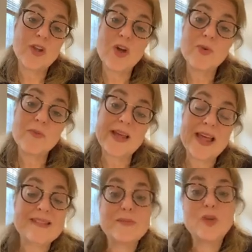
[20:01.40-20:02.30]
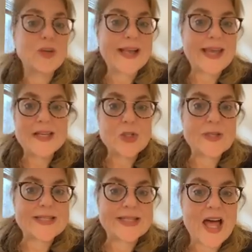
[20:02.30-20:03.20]
along as I'm learning how to do
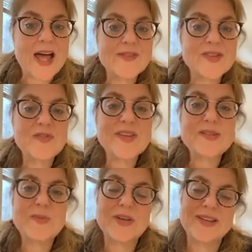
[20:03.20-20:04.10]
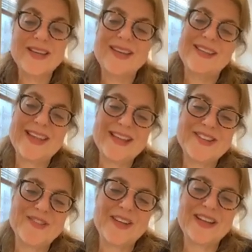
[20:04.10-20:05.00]
these lives on Facebook. Thanks
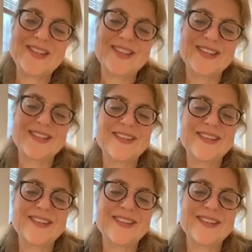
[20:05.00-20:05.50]
so much.